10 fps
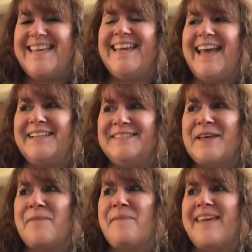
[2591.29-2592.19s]
He ends
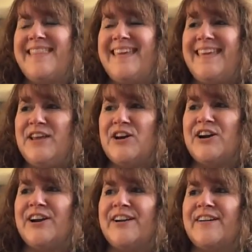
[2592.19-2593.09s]
up in the
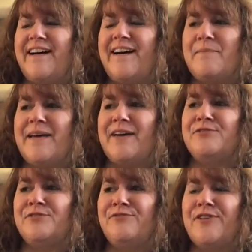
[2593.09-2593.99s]
ER
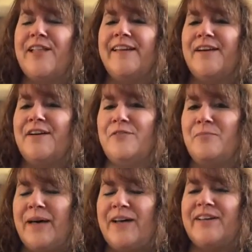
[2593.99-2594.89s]
after falling off the
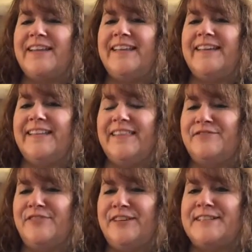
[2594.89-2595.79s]
balcony at
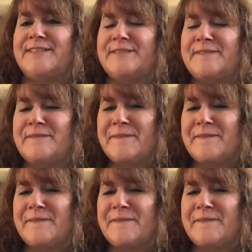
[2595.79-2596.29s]
Lafitte's.